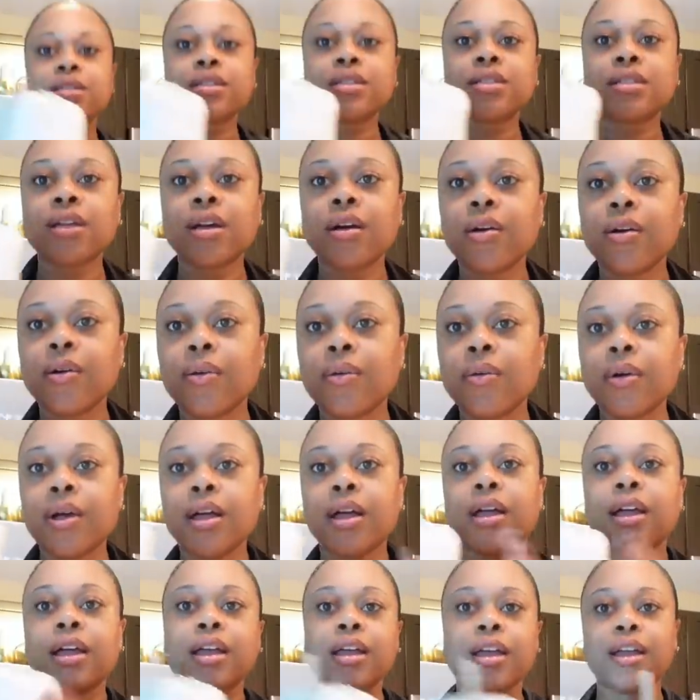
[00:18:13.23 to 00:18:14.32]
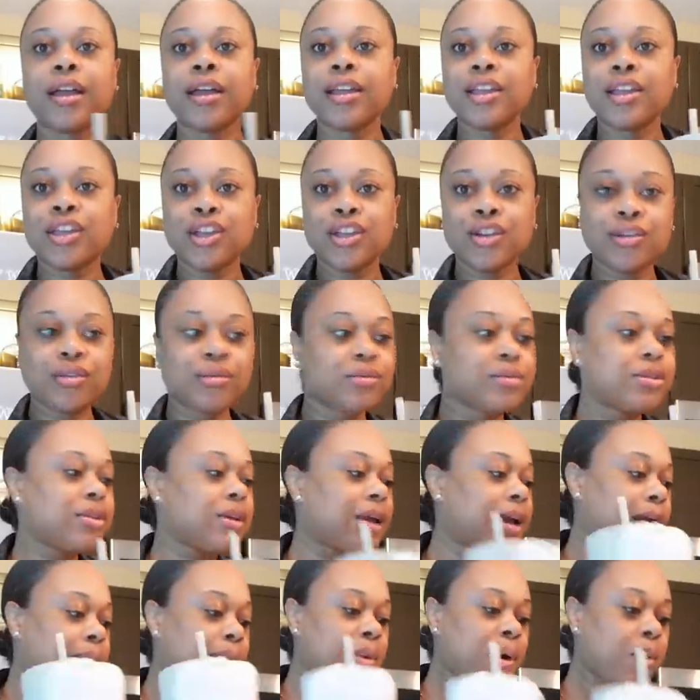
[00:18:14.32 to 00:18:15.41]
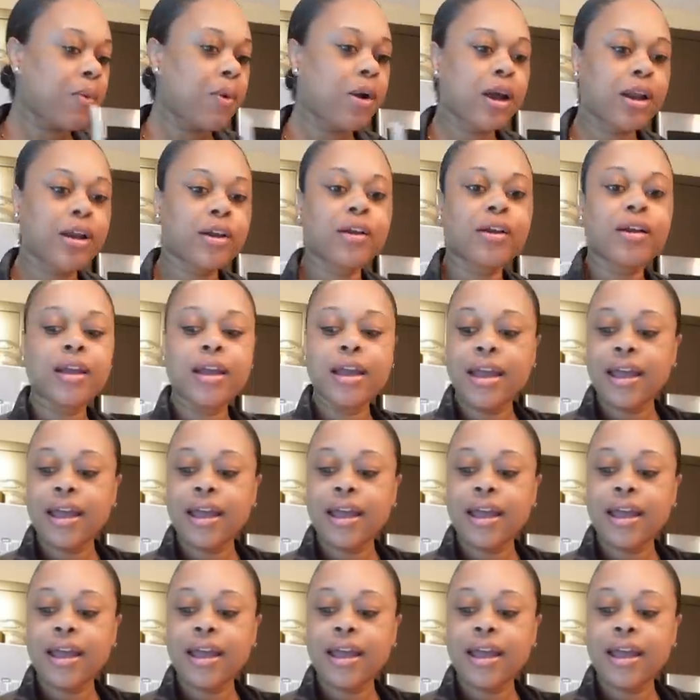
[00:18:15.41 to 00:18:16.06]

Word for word: so cute. So I got my water.